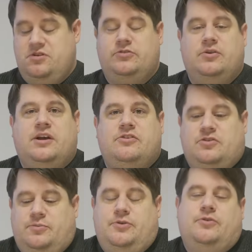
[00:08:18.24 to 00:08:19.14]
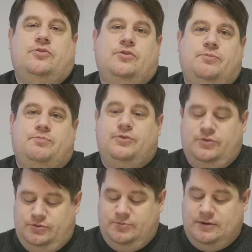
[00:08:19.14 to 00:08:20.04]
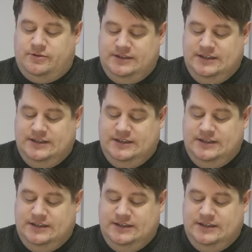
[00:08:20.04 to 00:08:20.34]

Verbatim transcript: so you can just compute to the, to the power